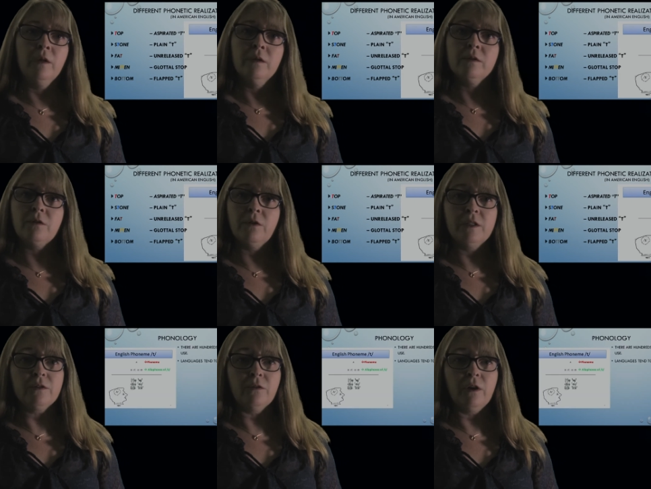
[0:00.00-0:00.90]
So
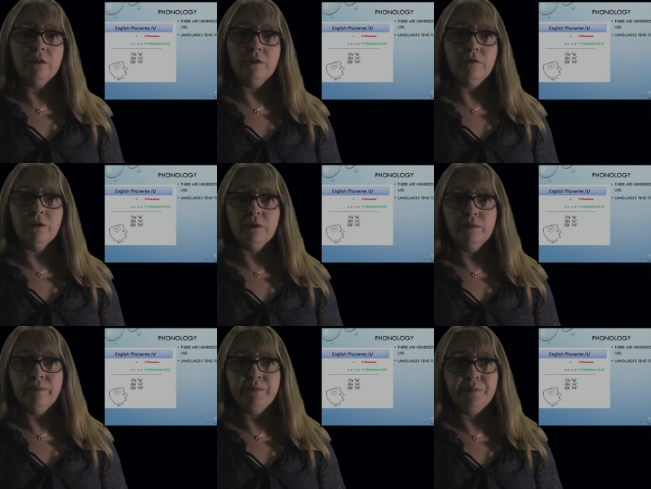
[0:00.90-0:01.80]
these are all different.
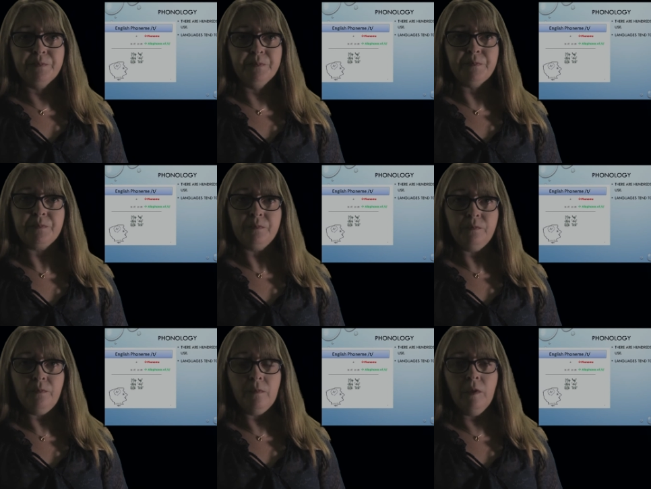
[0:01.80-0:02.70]

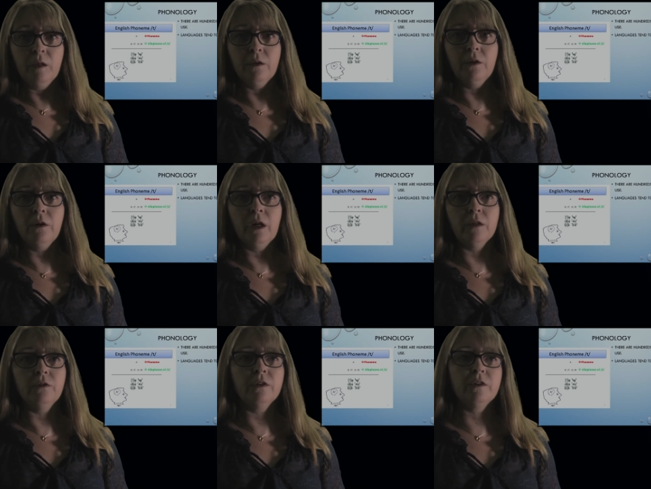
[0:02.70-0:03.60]
There are
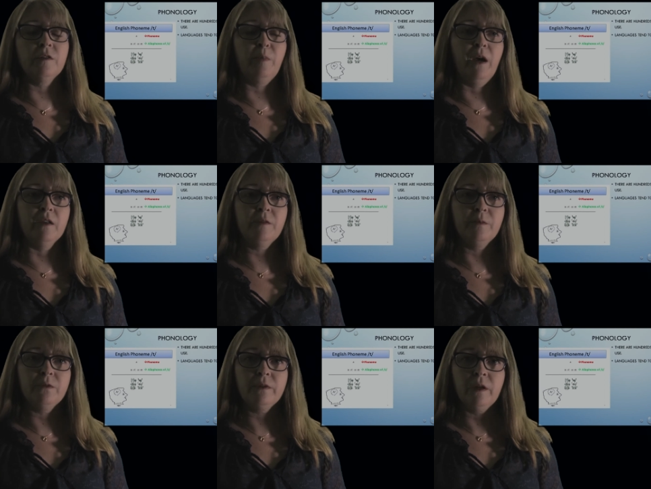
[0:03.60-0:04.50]
hundreds of
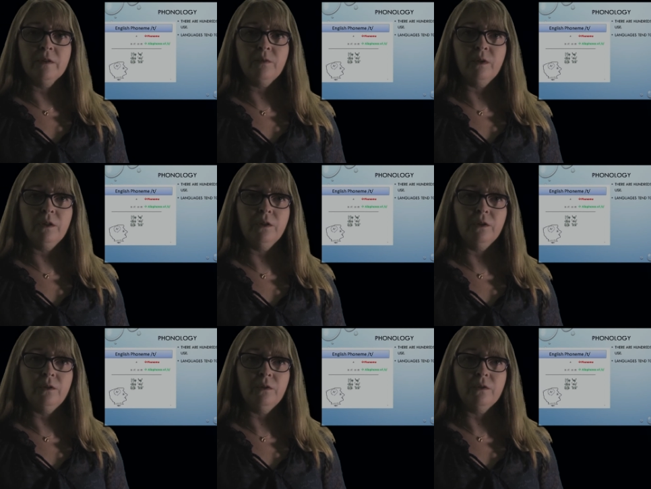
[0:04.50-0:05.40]
possible sounds we could
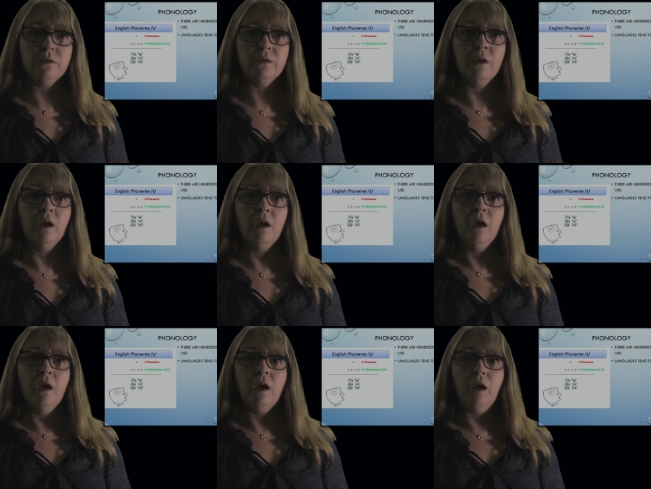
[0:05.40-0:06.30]
use.
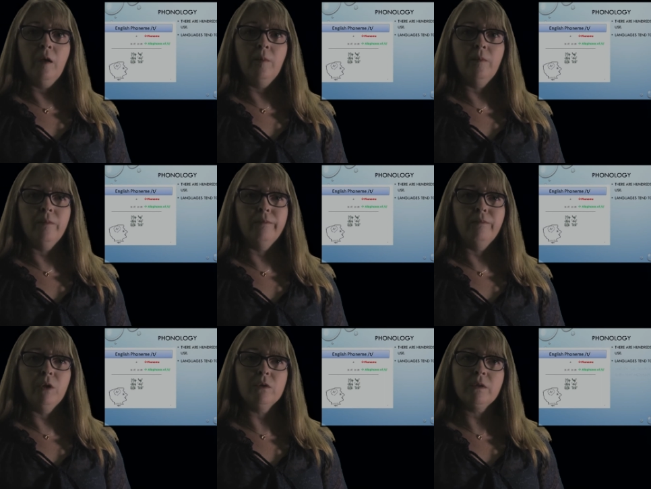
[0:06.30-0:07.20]

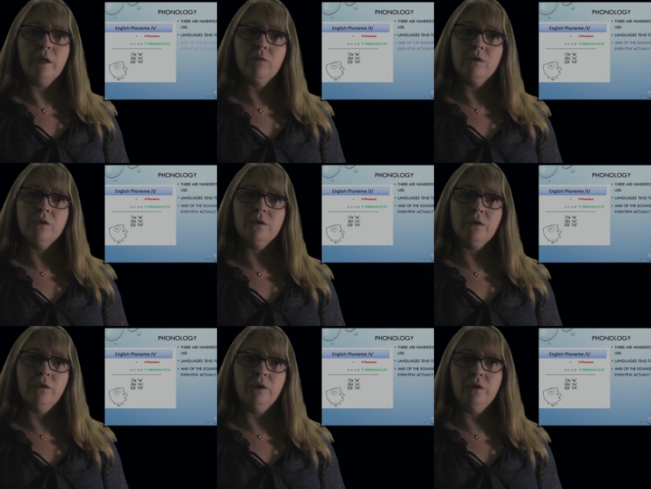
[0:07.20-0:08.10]
Most languages
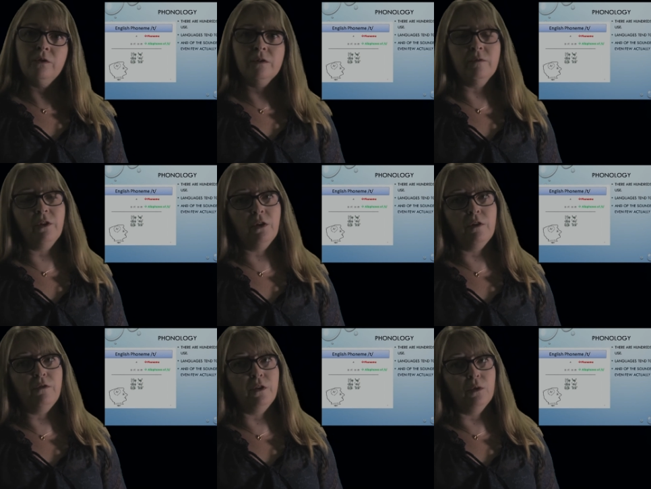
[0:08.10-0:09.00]
only use very
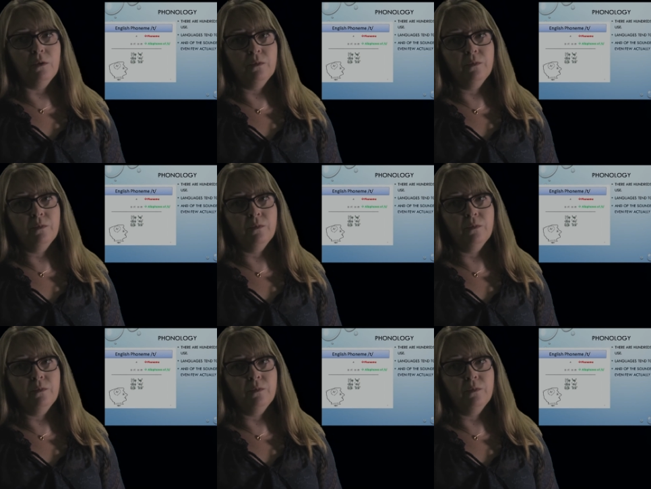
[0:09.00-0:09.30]
few.